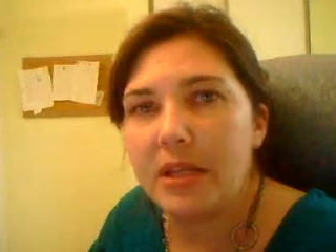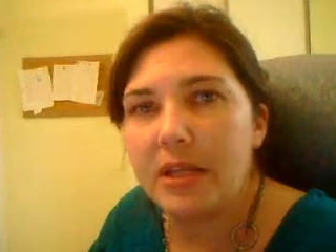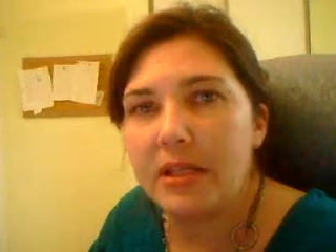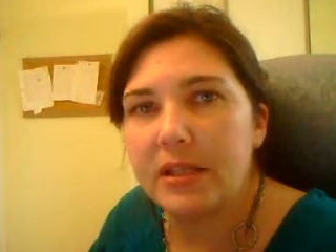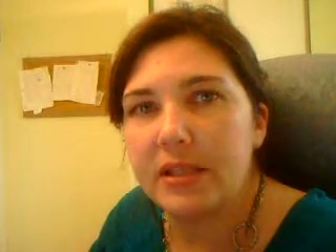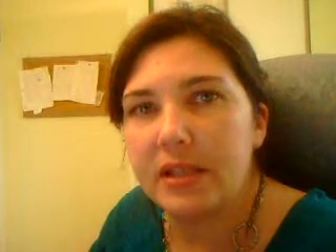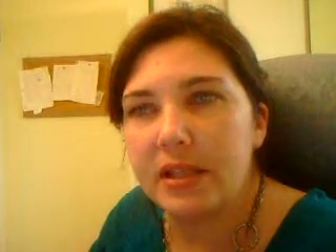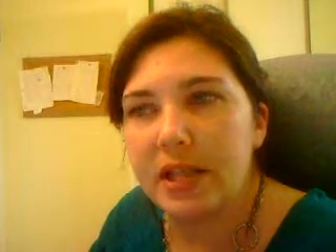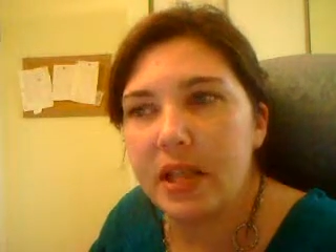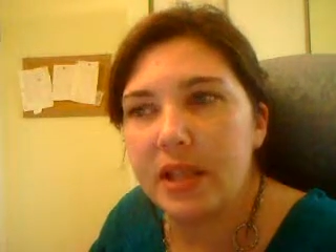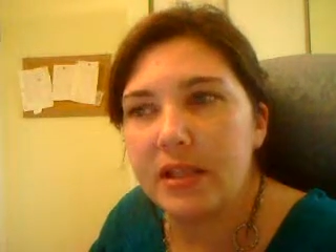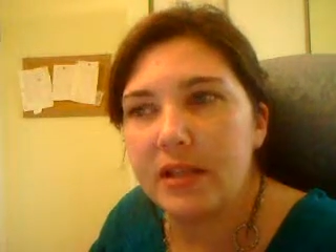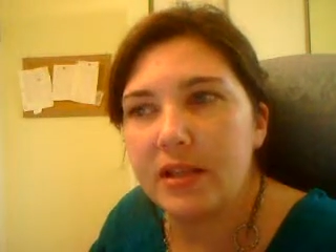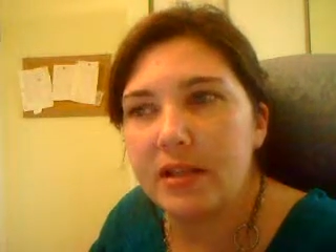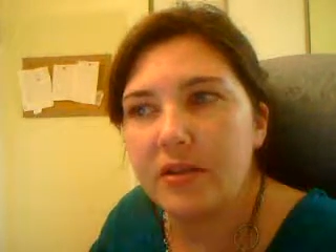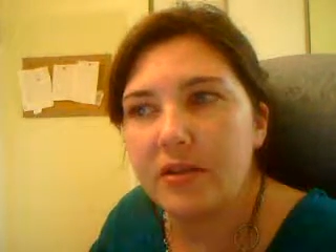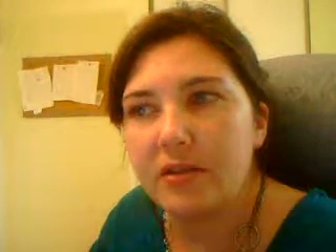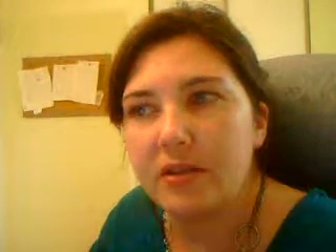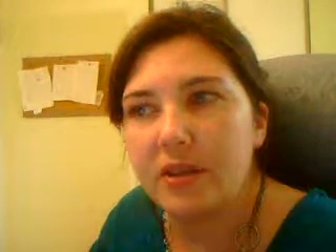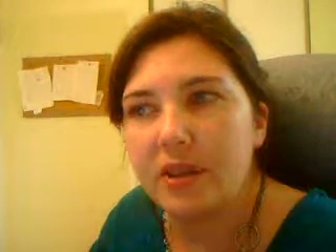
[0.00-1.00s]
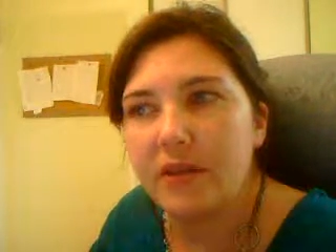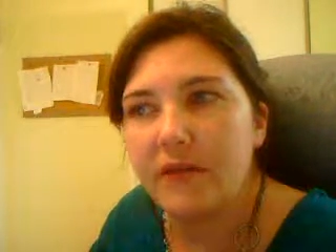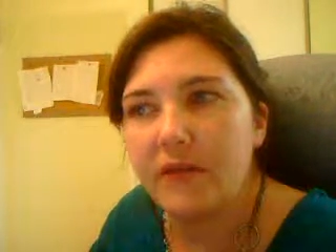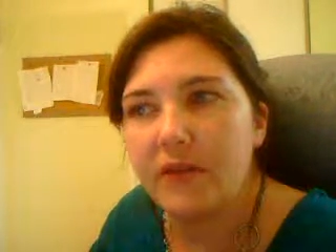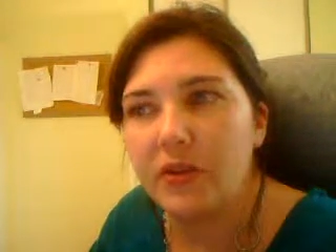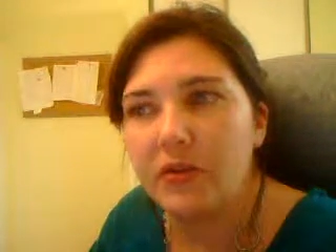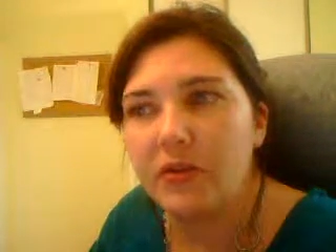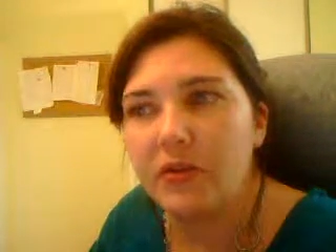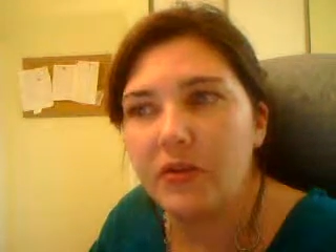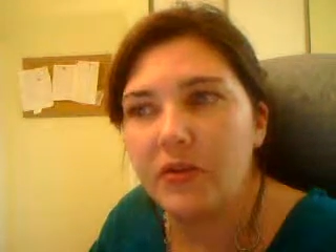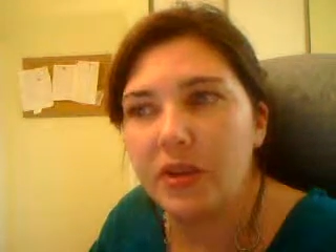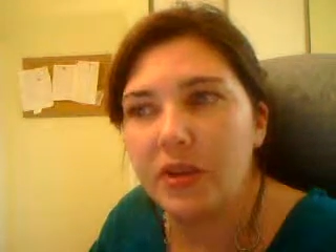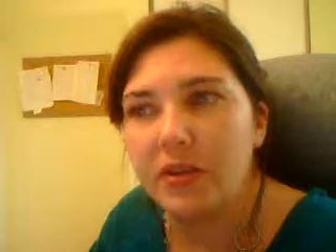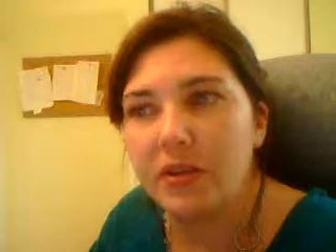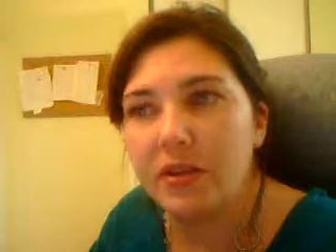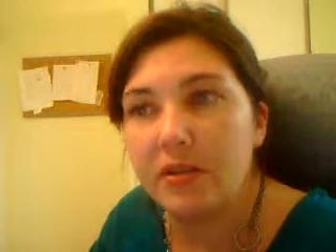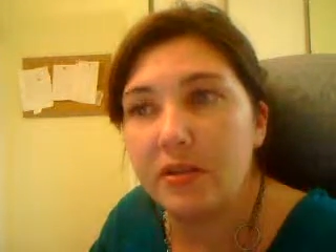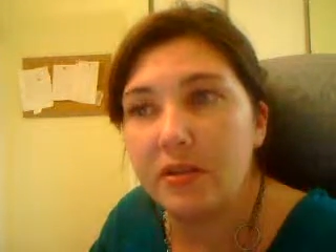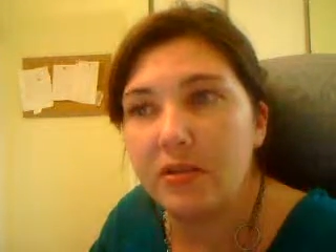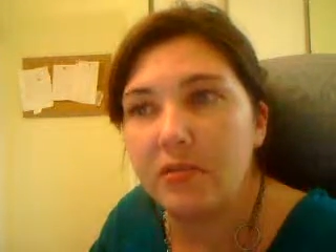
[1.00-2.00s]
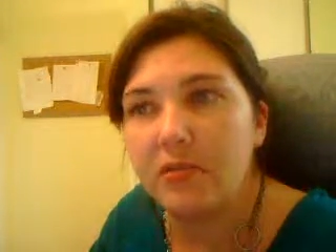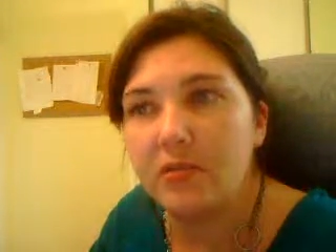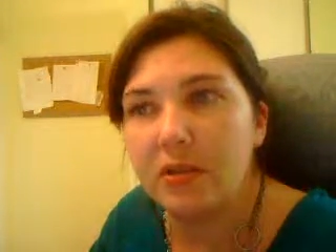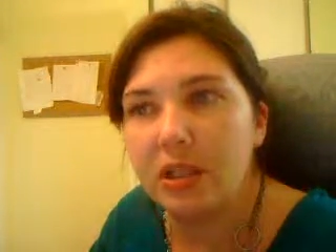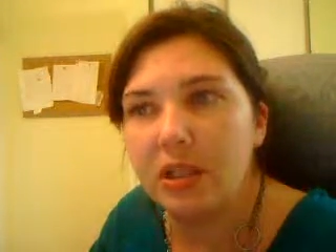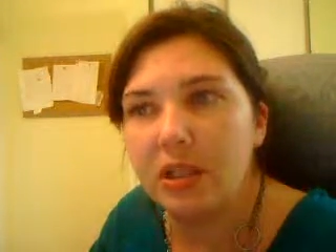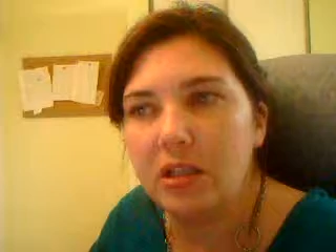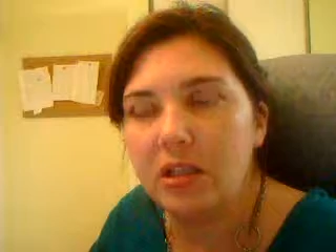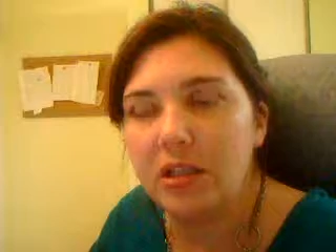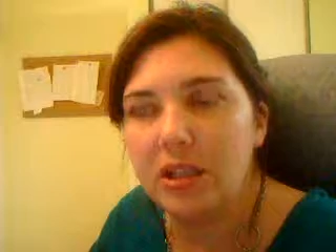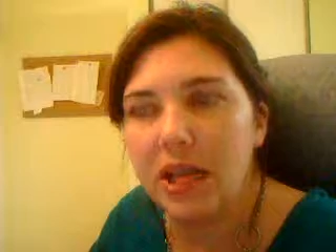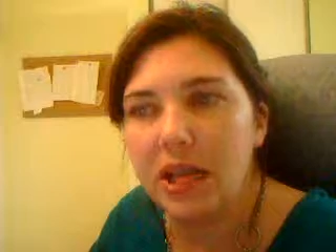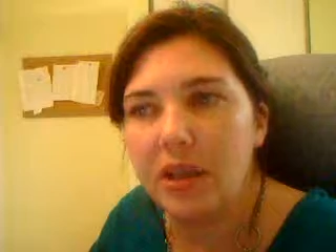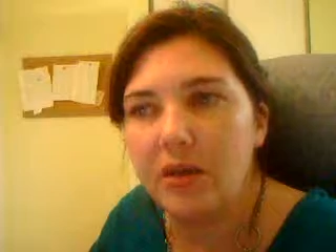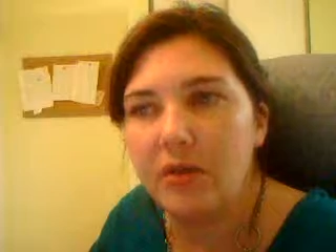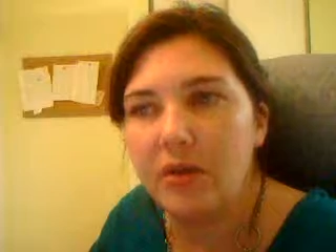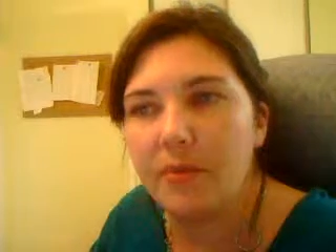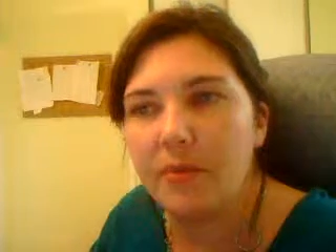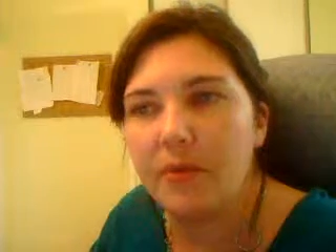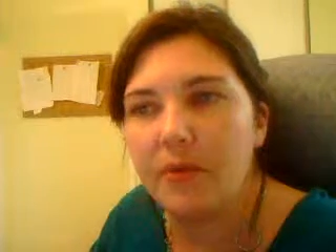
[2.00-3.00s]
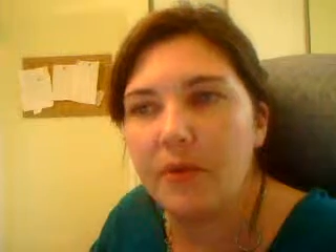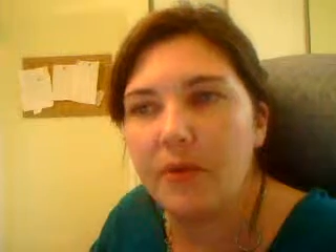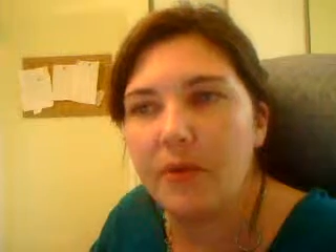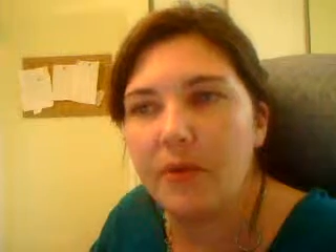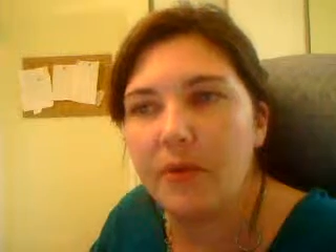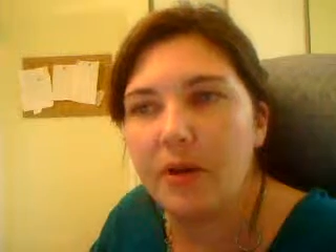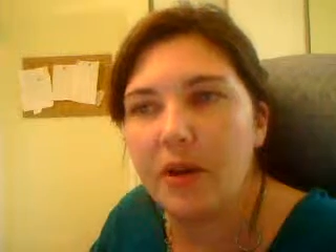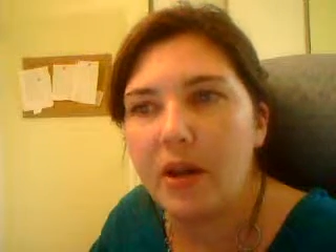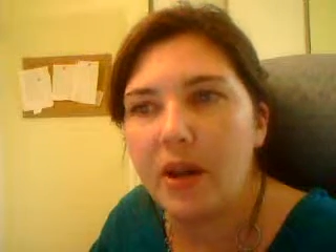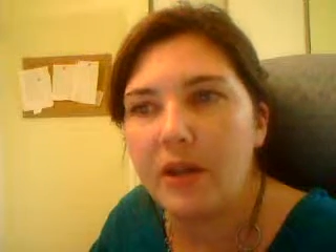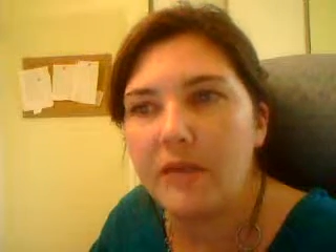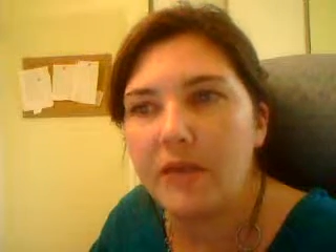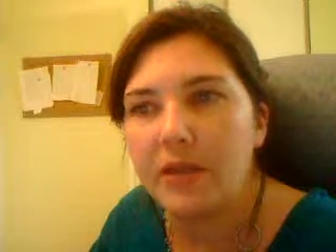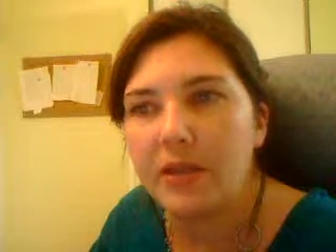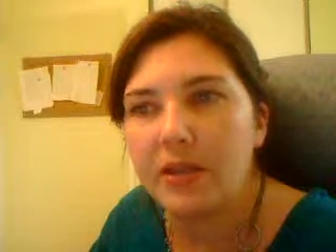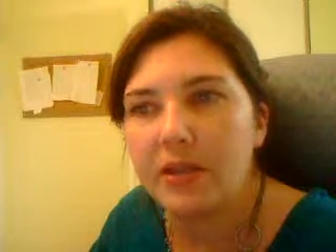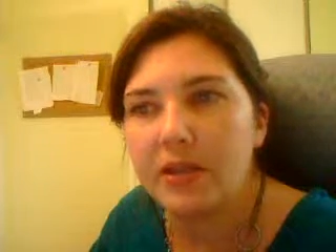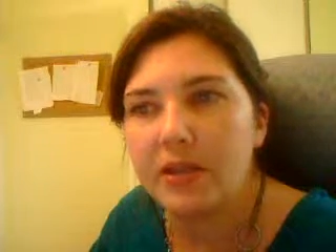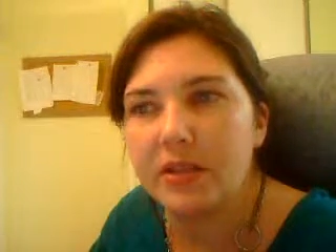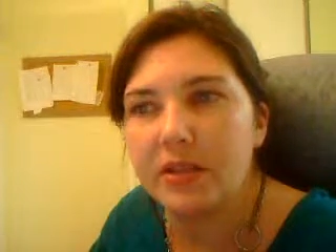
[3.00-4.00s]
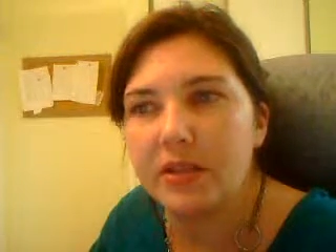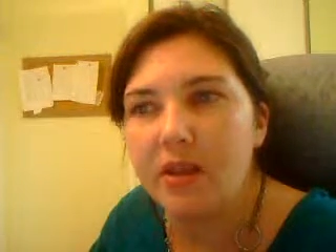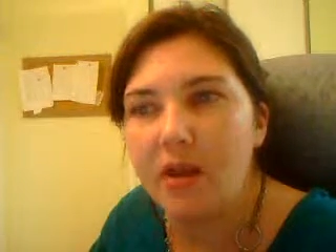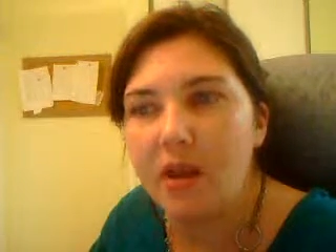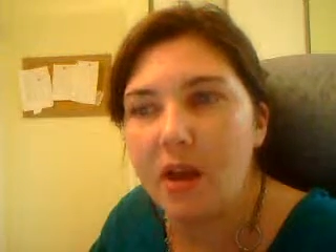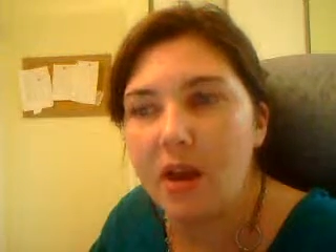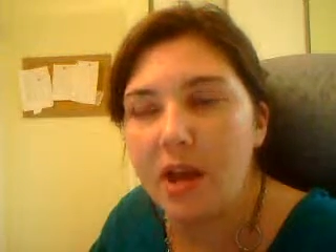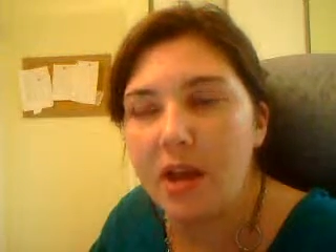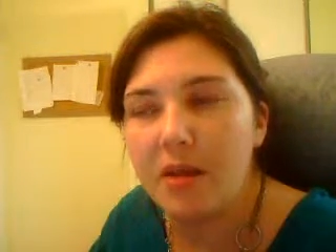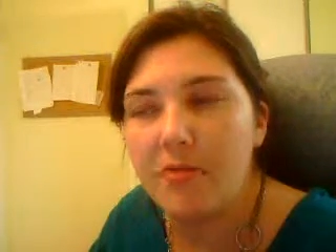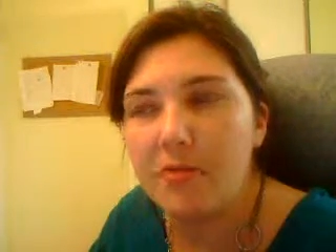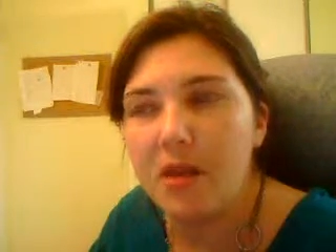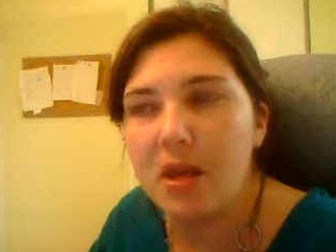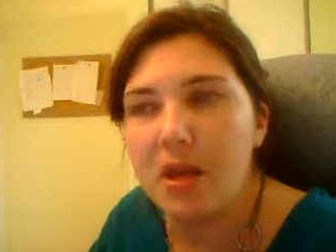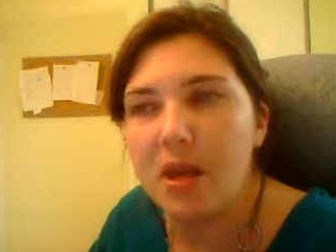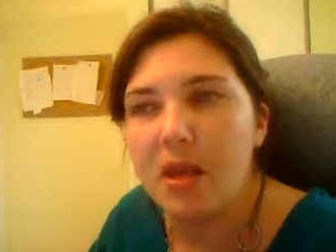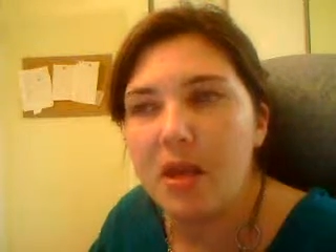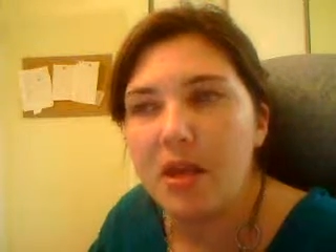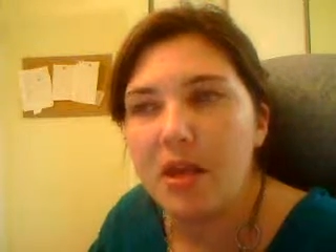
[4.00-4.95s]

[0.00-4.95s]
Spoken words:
is it has a feature that's unique to Aweber at this time,